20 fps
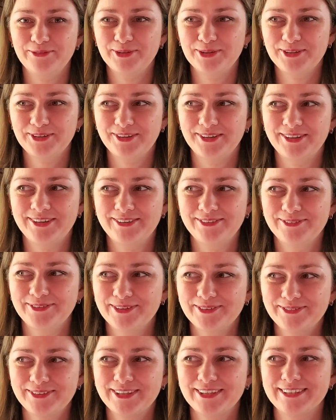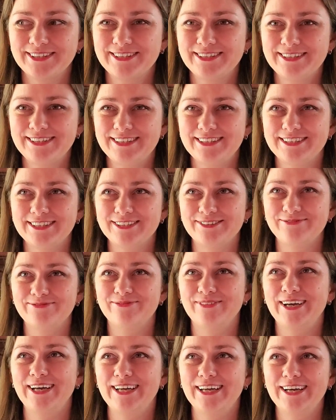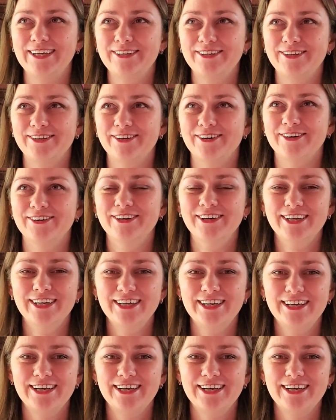What we can stitch in May? I don't know.